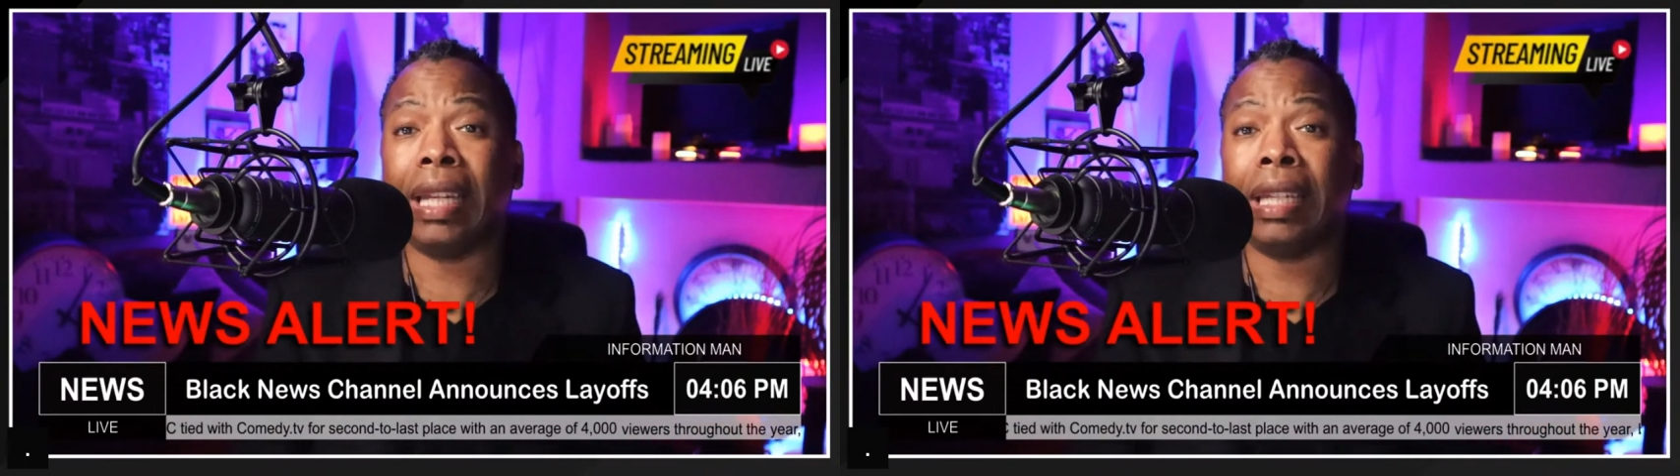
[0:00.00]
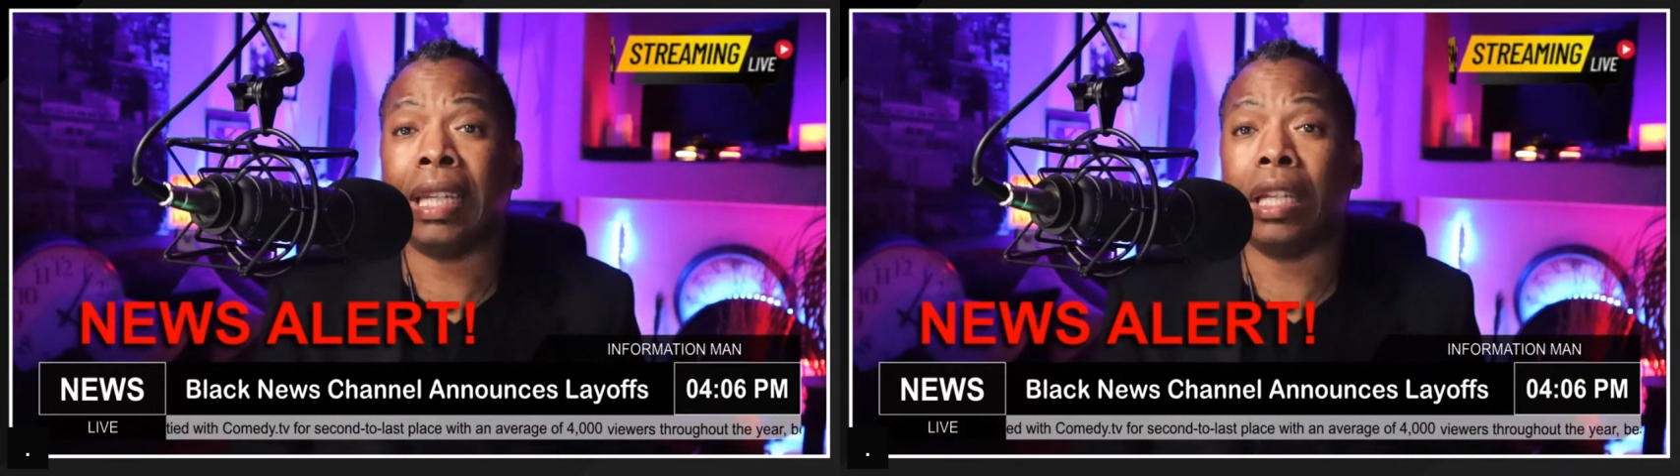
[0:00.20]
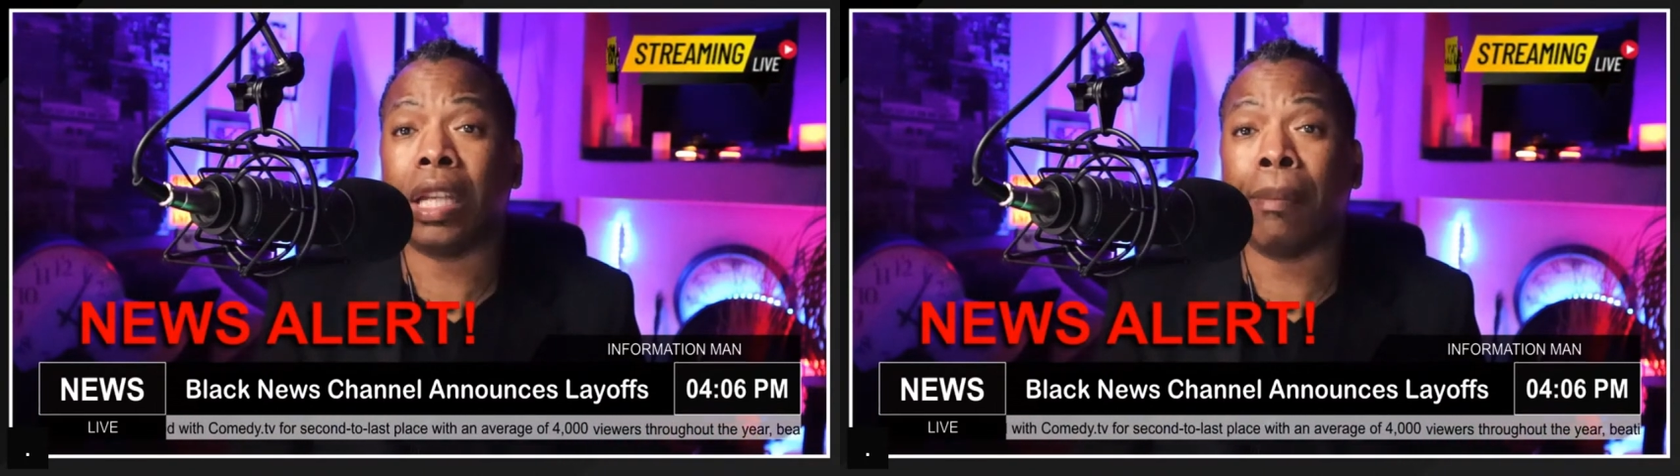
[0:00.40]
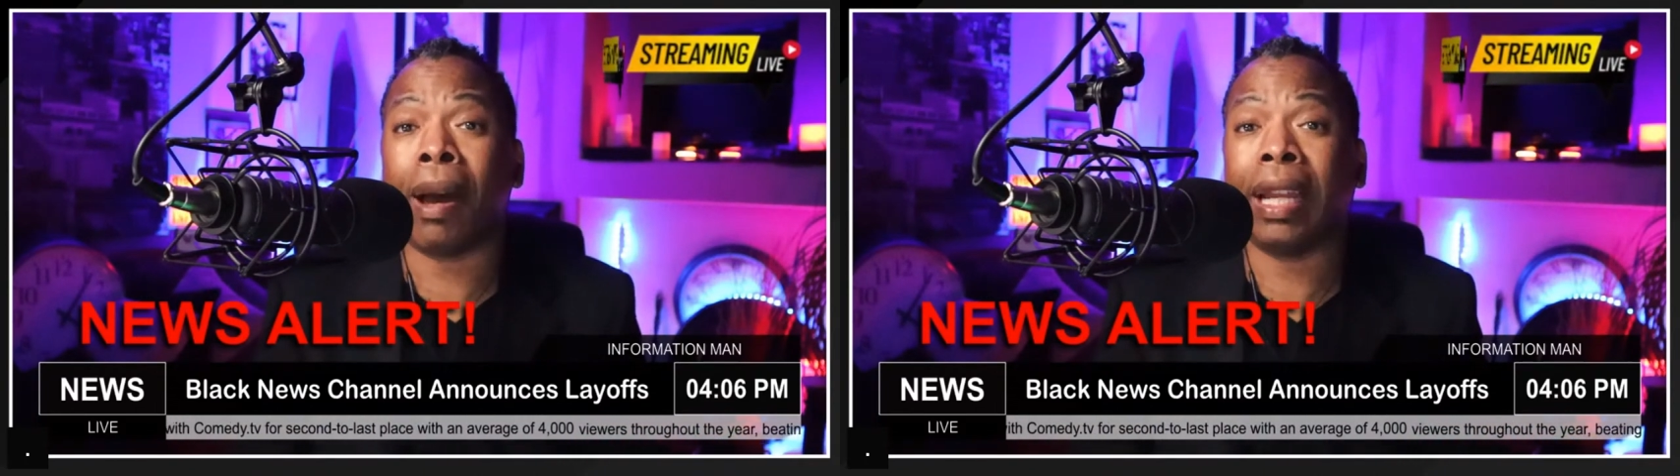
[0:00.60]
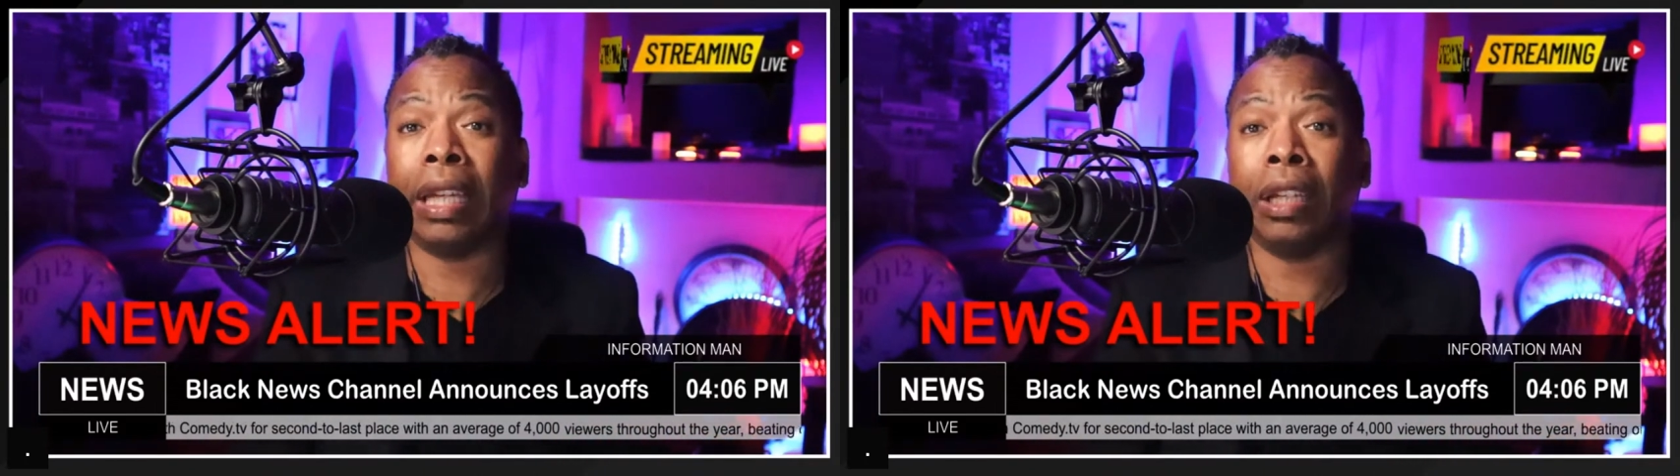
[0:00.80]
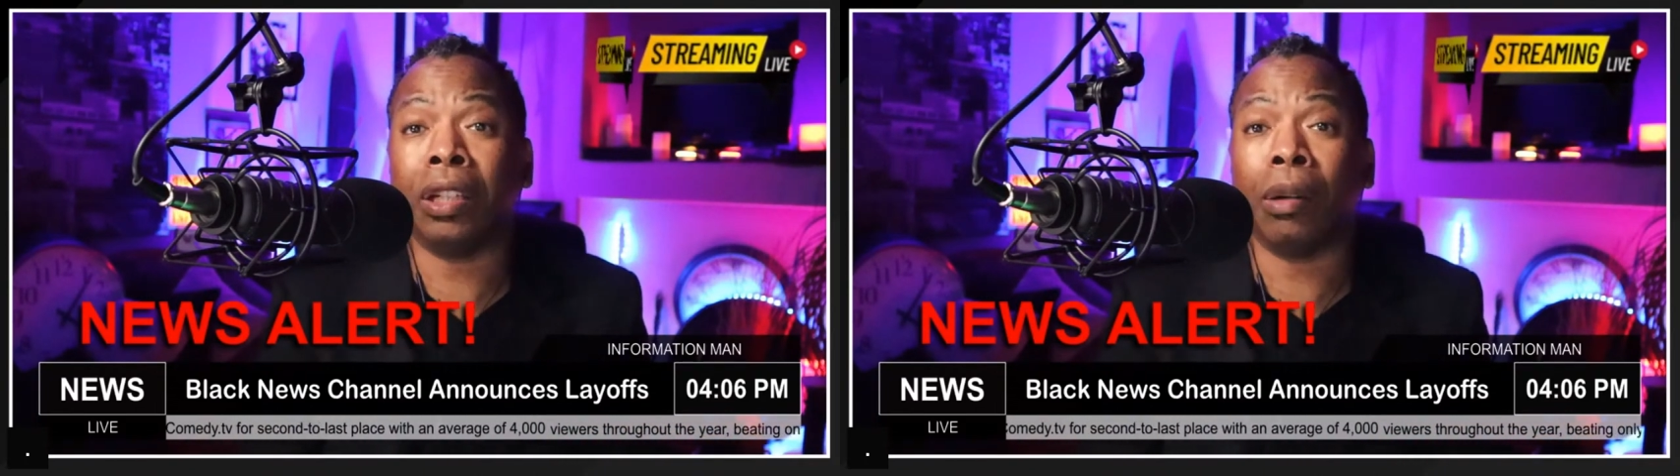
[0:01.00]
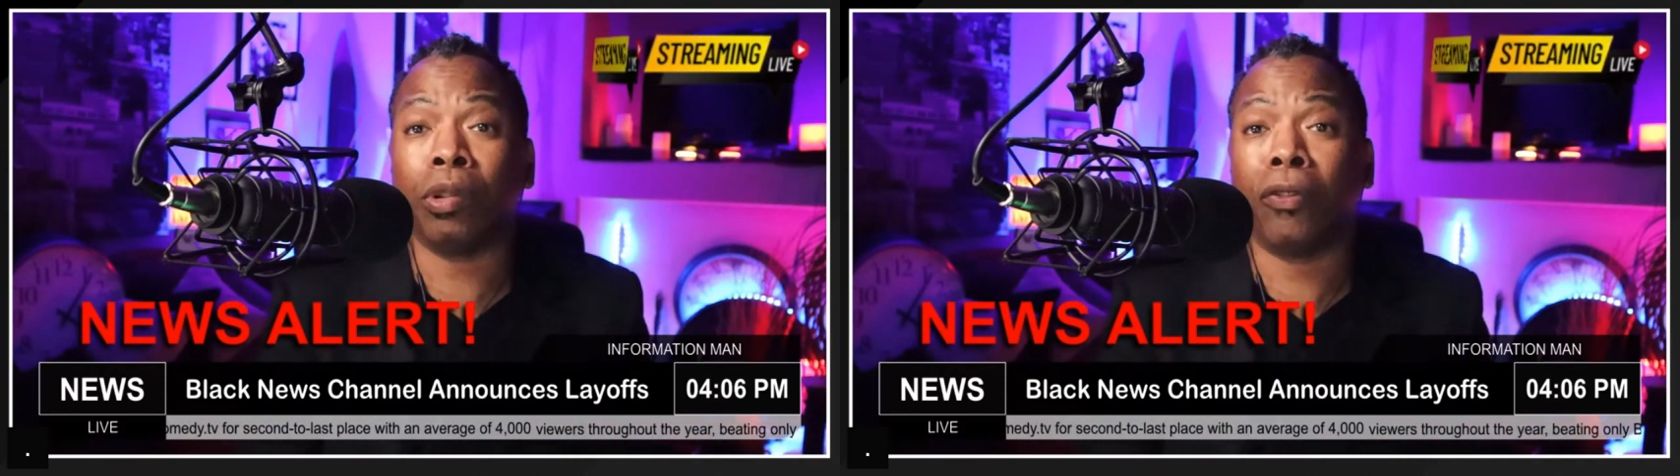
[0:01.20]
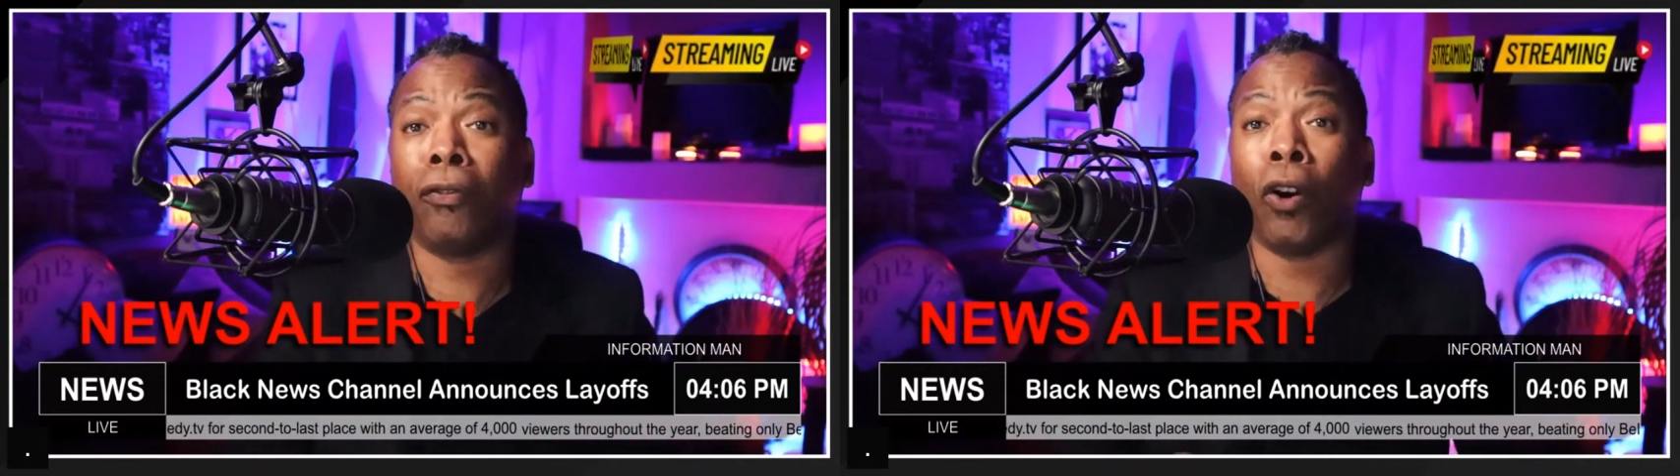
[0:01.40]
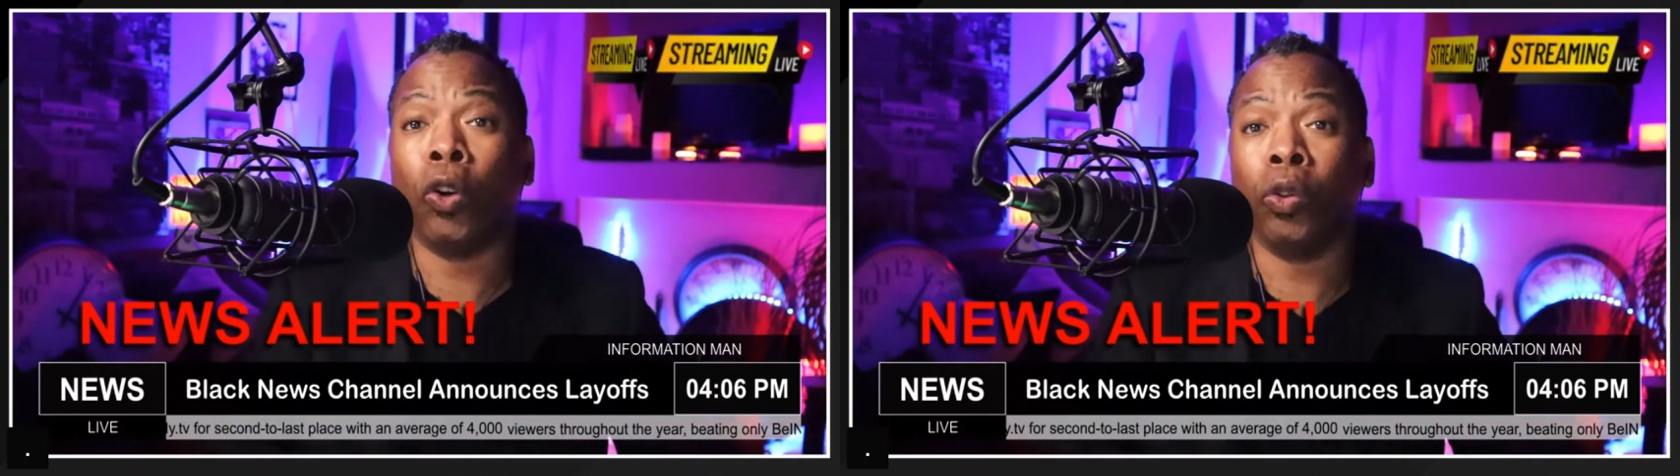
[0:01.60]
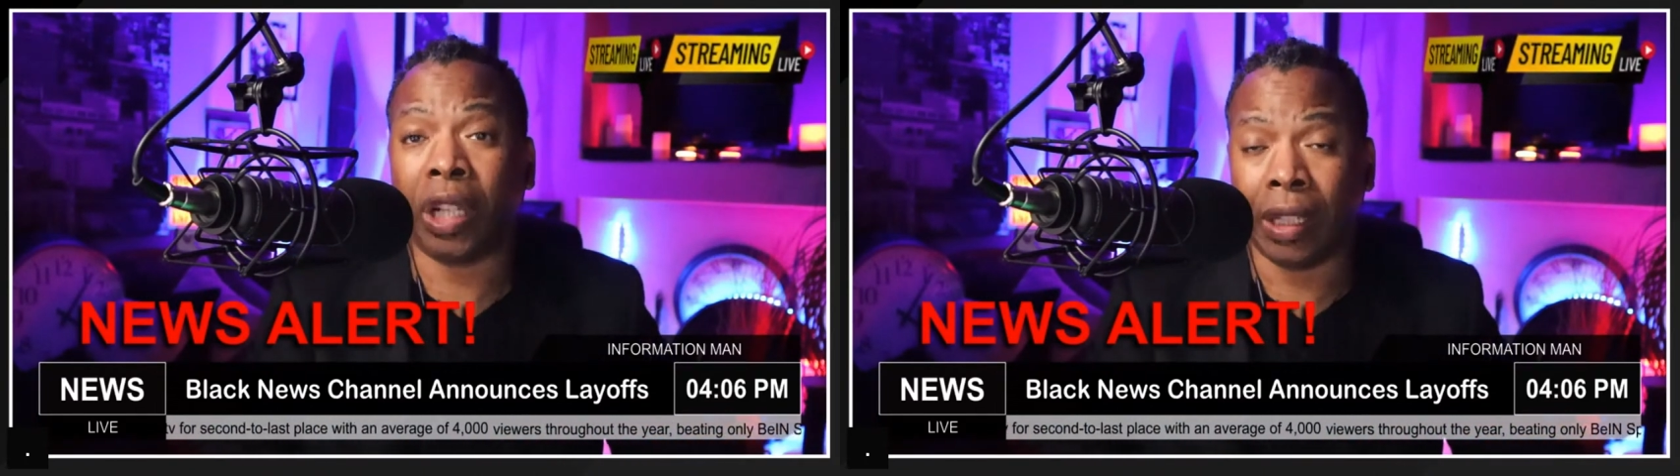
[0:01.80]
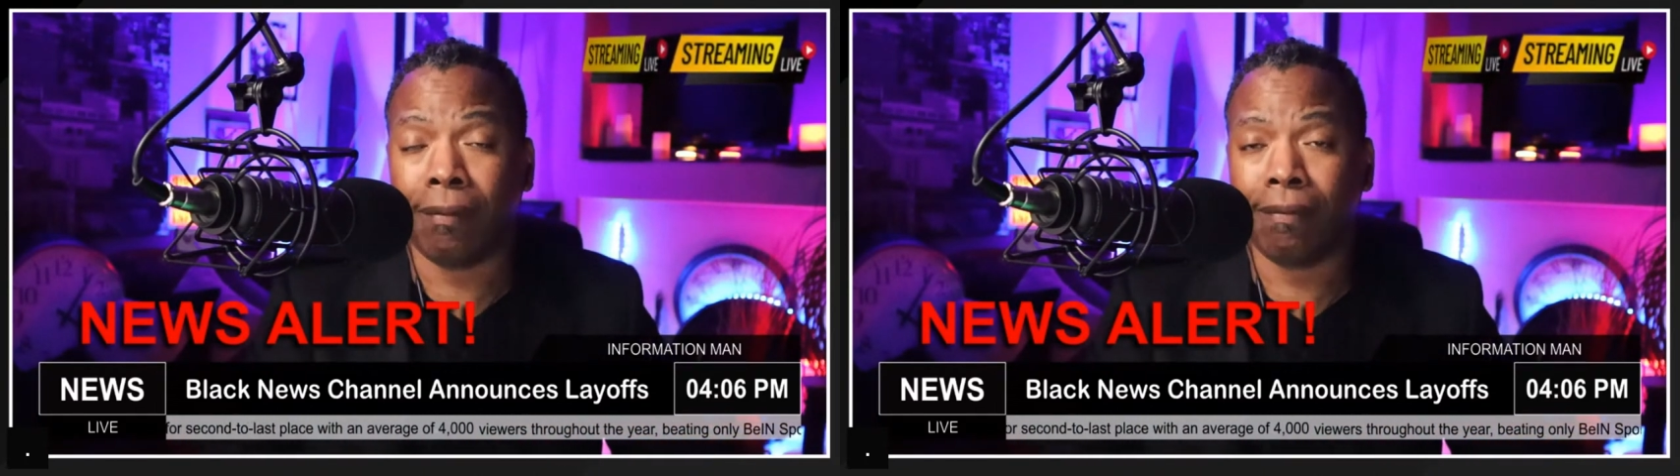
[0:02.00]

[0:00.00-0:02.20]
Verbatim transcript: need they might end up folding.